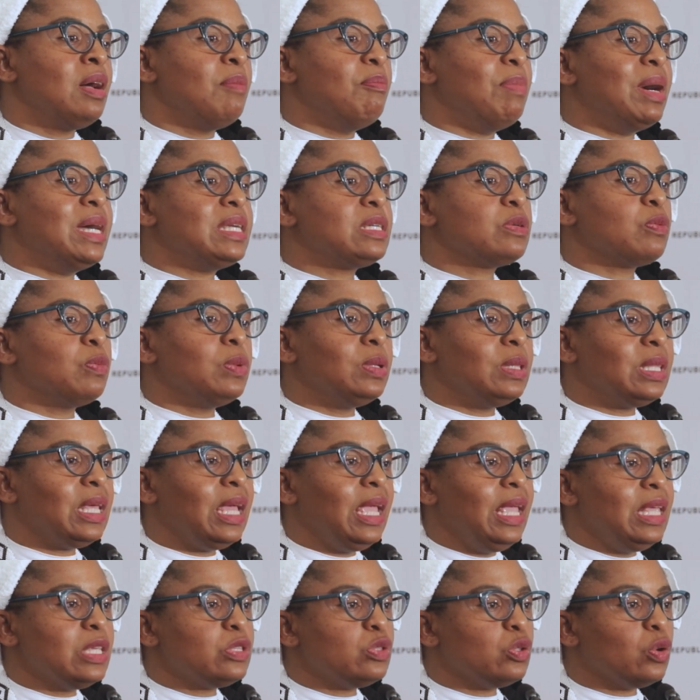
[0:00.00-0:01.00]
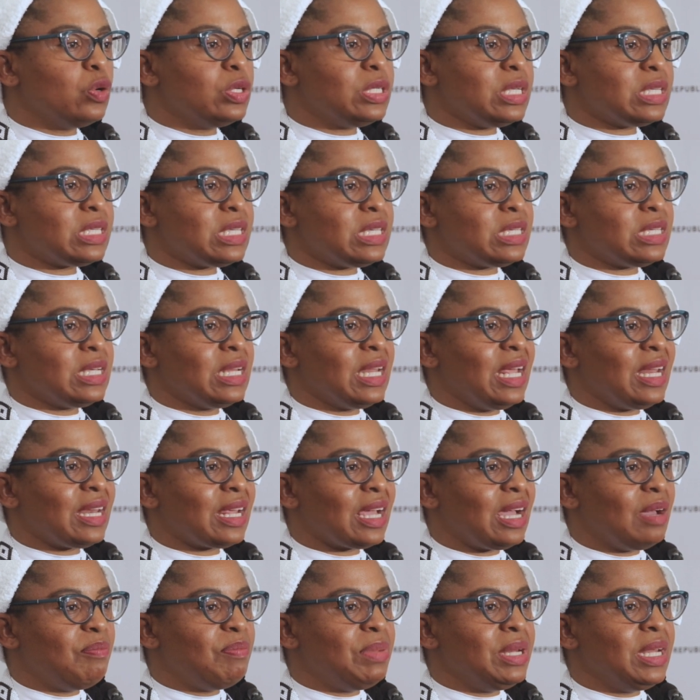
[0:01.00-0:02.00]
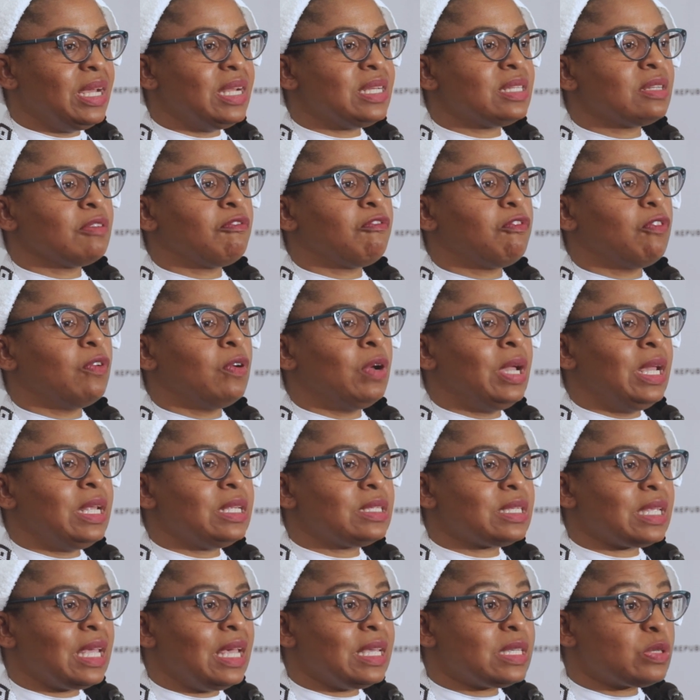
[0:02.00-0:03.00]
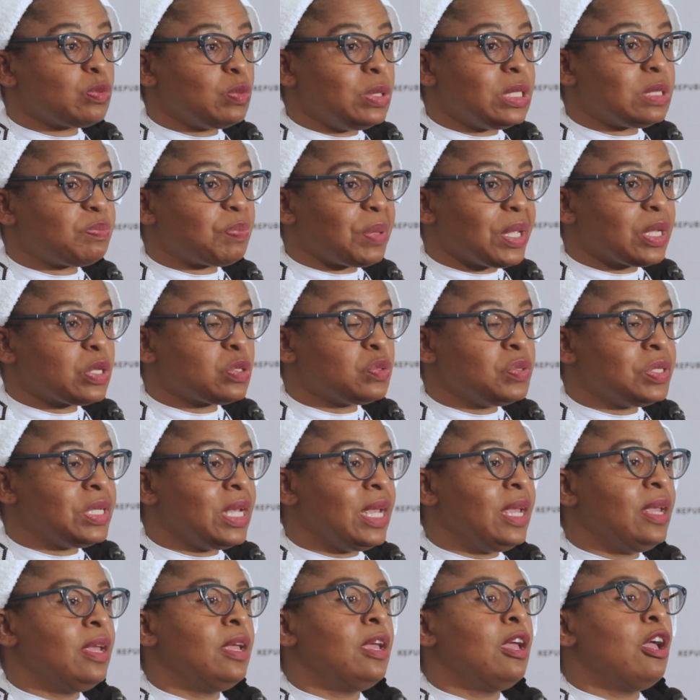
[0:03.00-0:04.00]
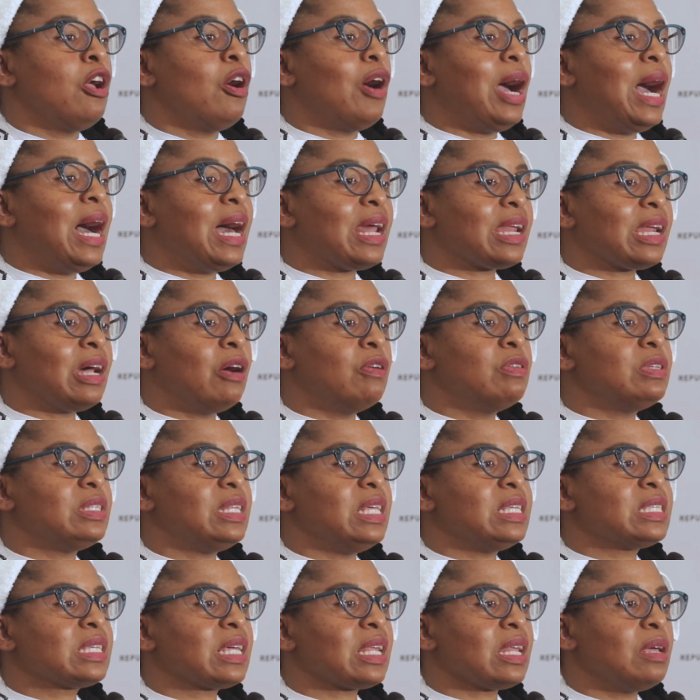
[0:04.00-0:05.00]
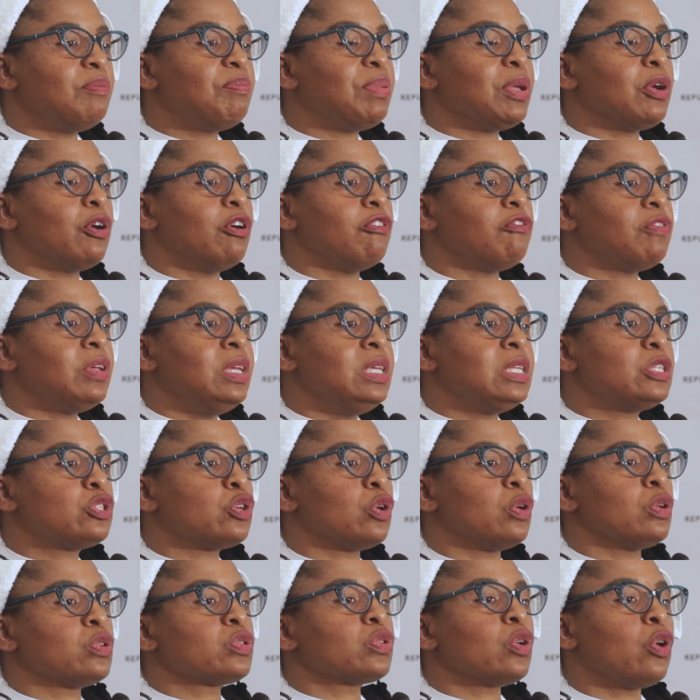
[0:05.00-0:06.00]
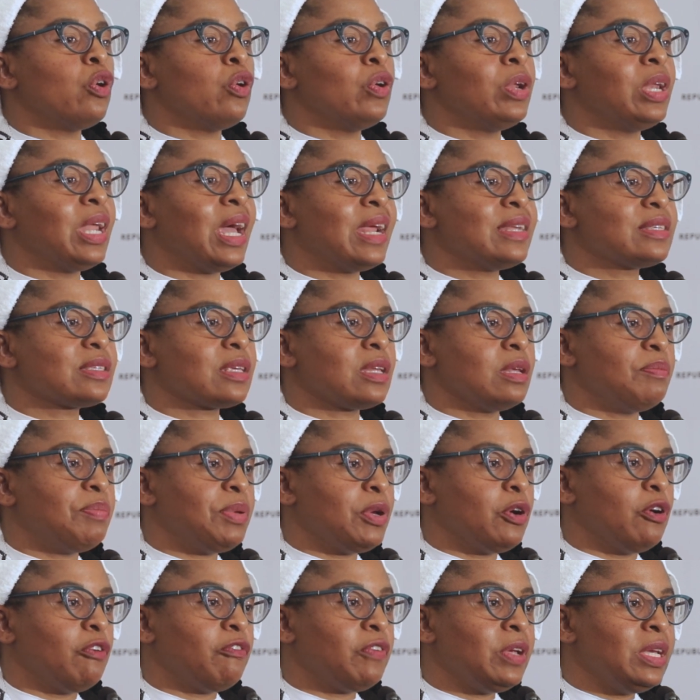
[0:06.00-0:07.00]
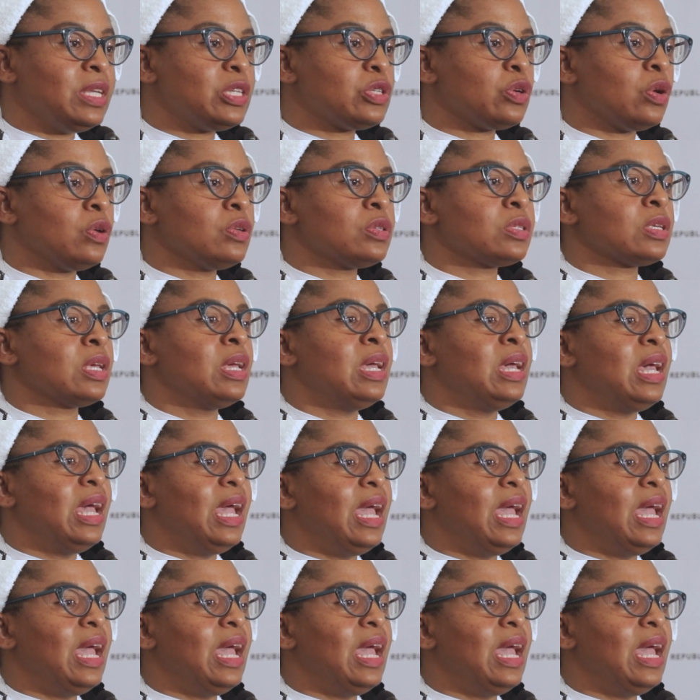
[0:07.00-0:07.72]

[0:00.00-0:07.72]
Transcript: but there is no decision at cabinet for as we speak today around the scrapping of e-tolls or non-scrapping of e-tolls,